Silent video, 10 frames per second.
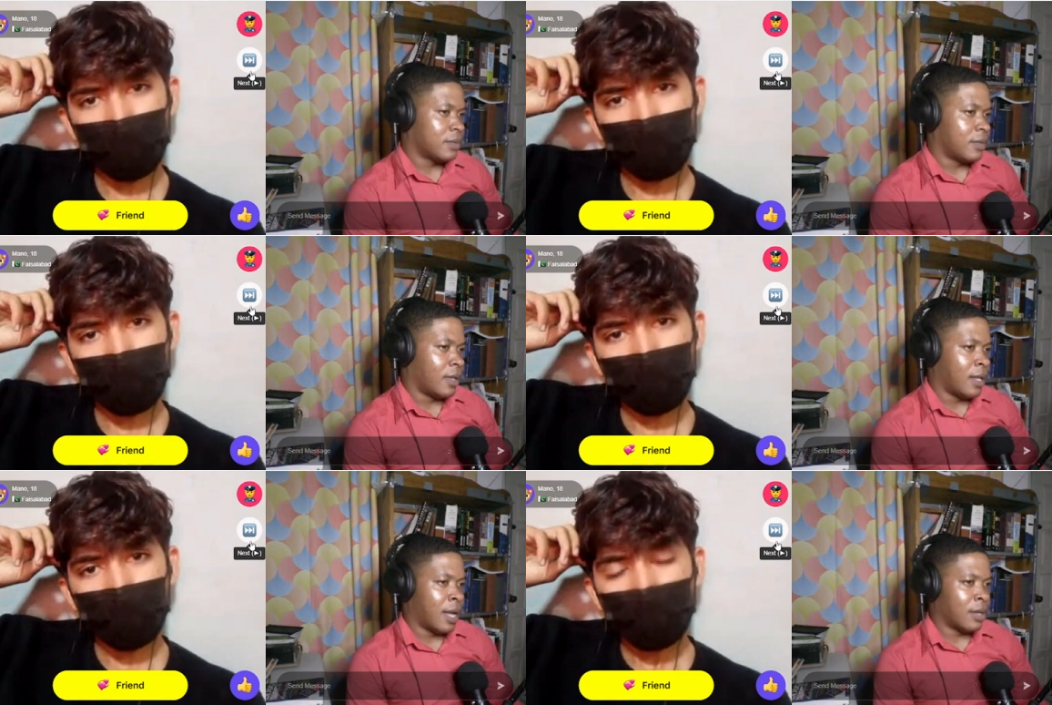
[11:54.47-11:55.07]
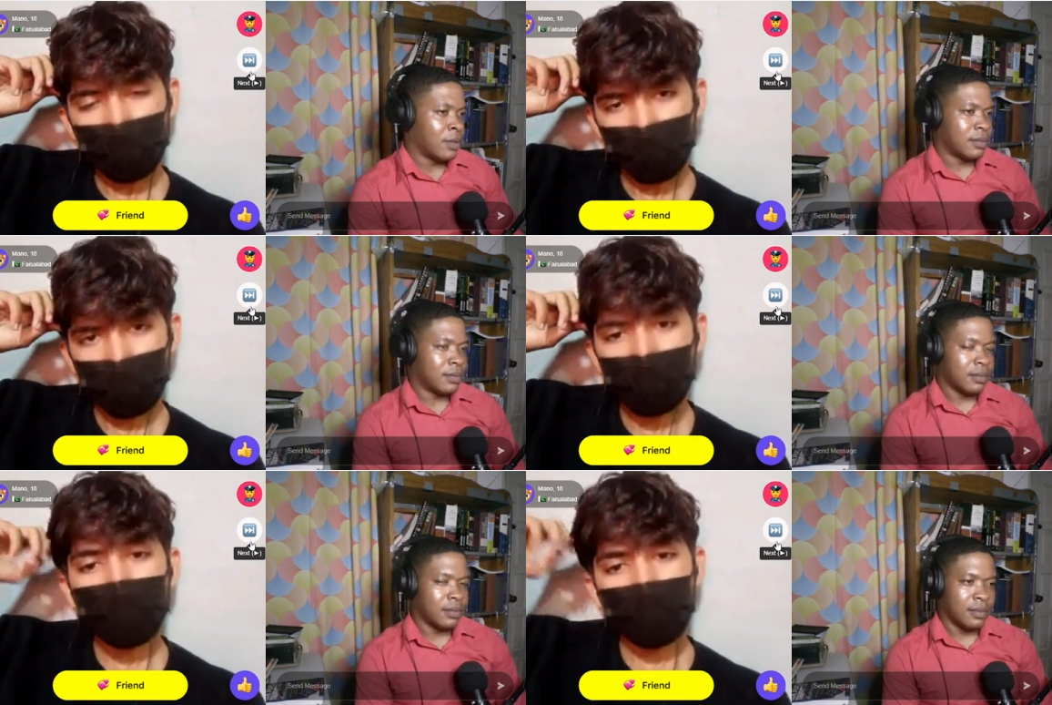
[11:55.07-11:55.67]
Speaker 1: And that
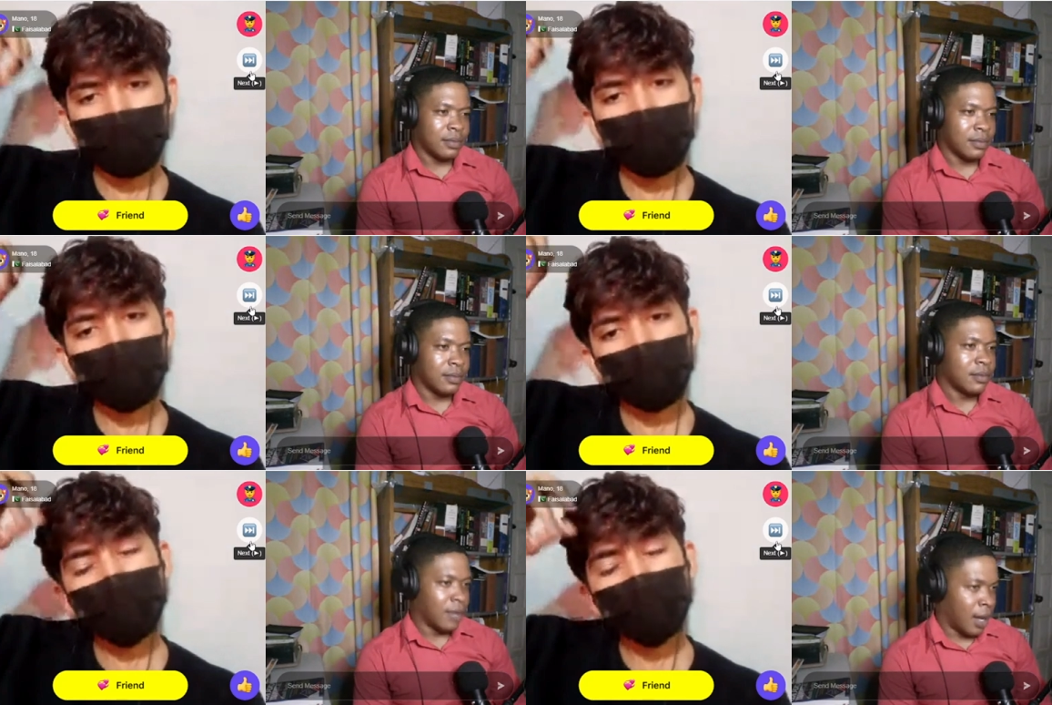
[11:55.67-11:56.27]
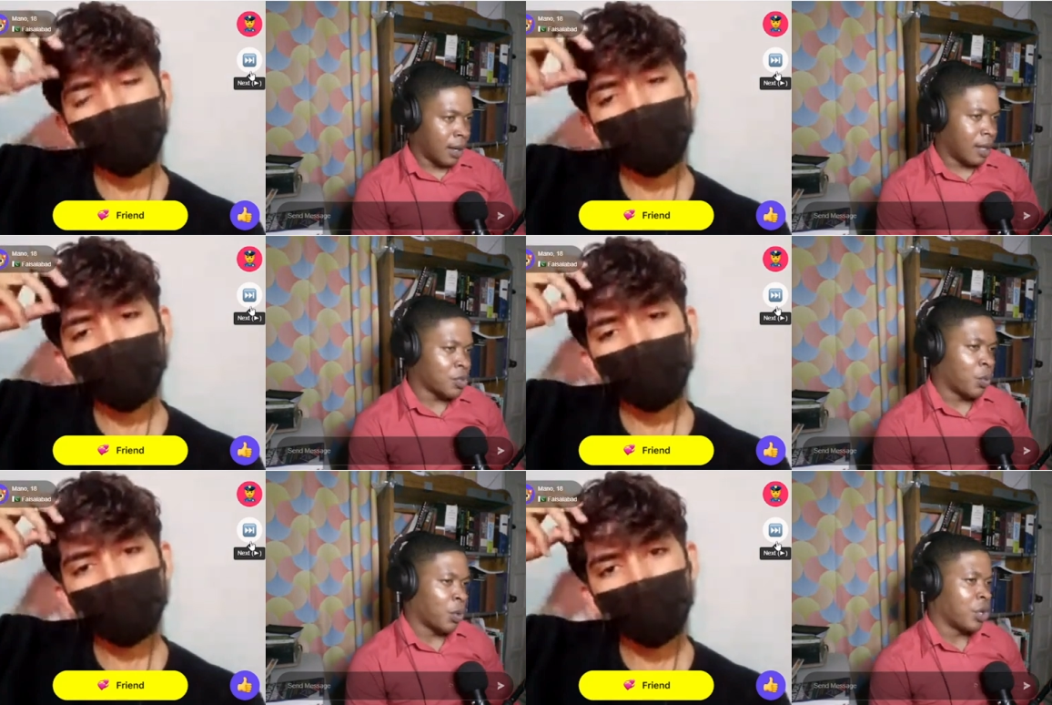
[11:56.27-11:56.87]
yes.
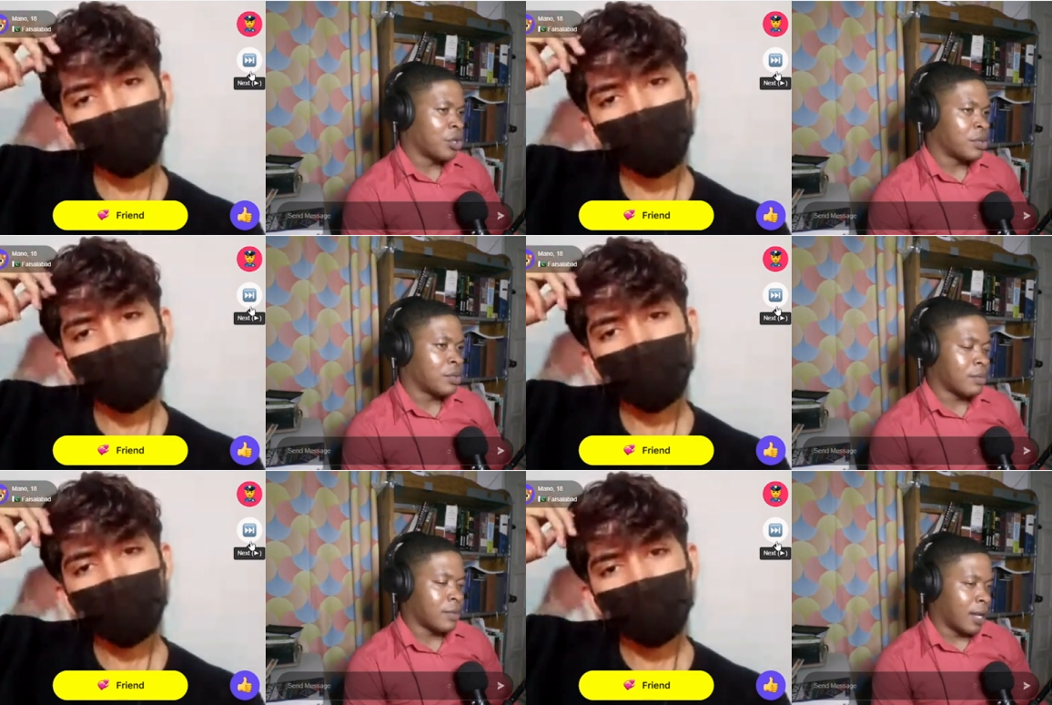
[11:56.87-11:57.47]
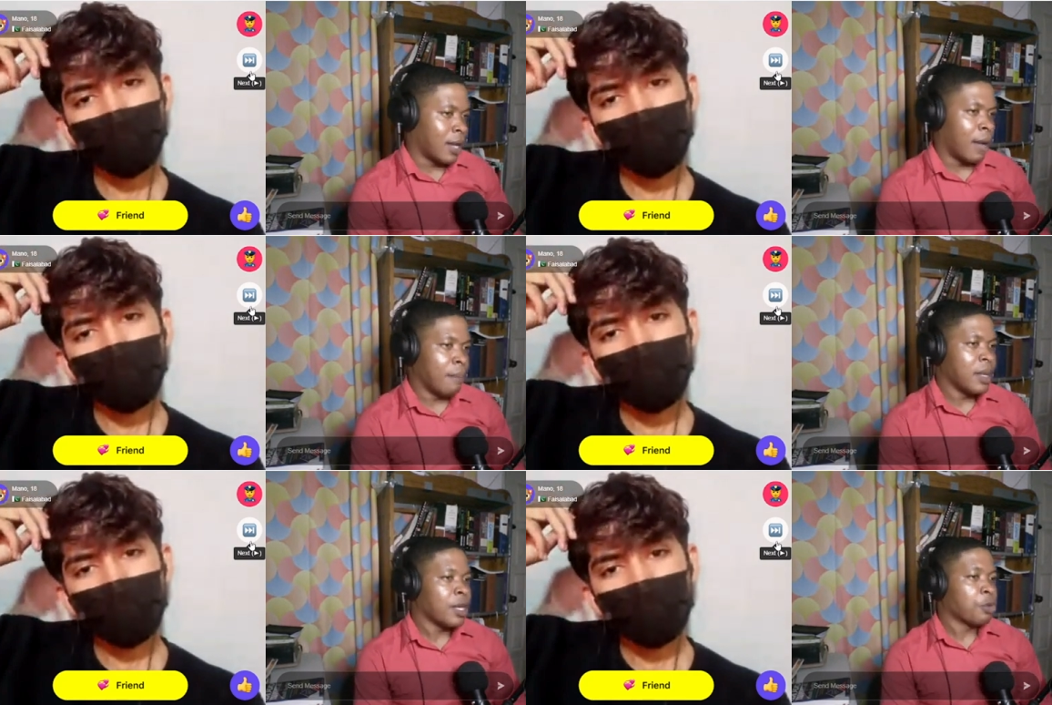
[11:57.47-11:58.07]
Allah's word
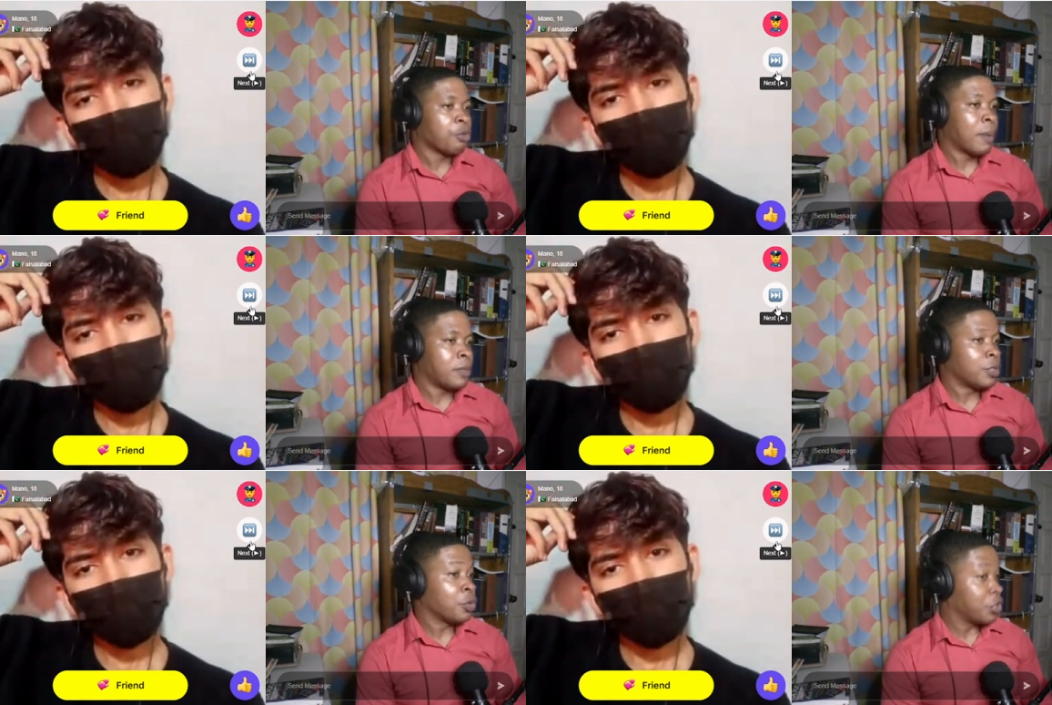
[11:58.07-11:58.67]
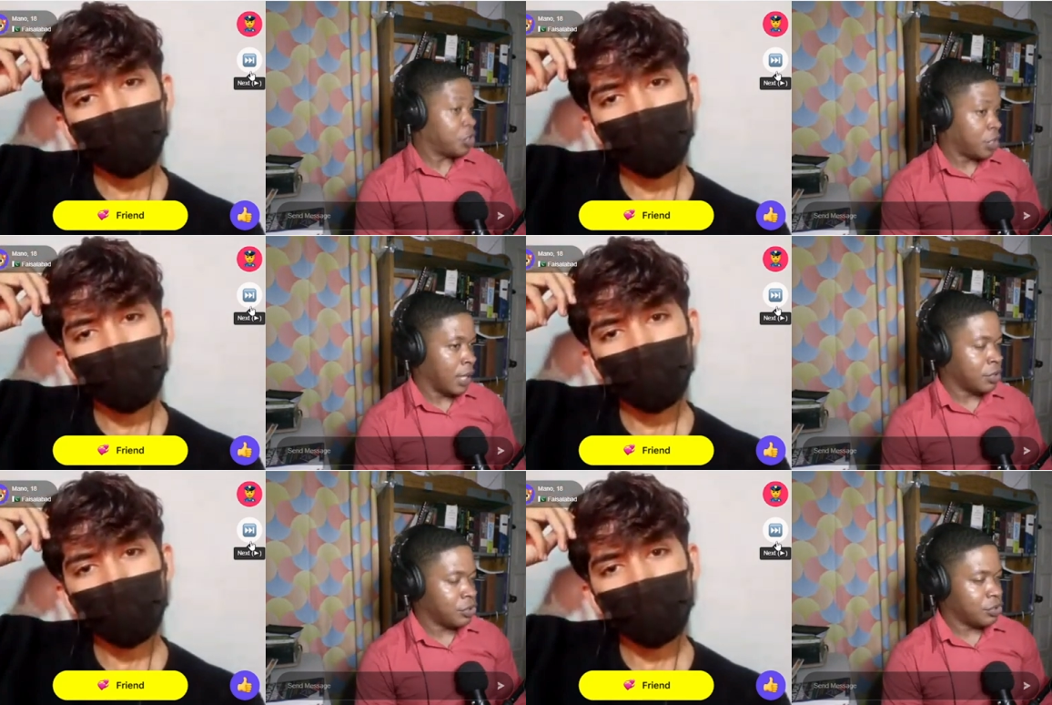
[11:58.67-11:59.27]
cannot be corrupted or
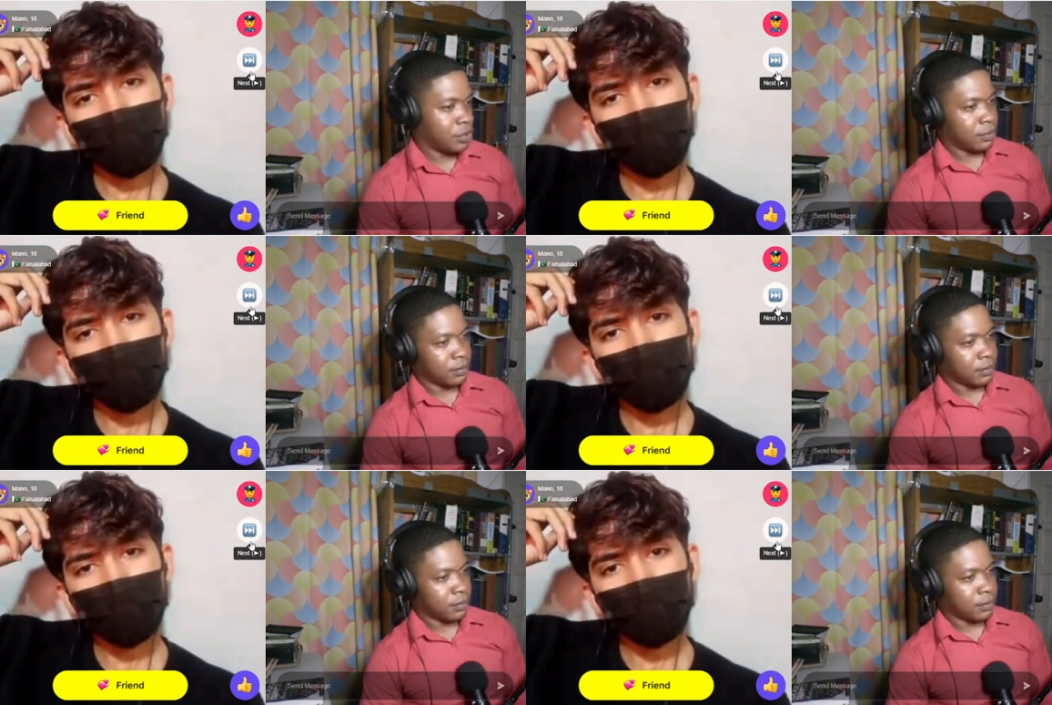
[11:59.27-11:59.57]
changed.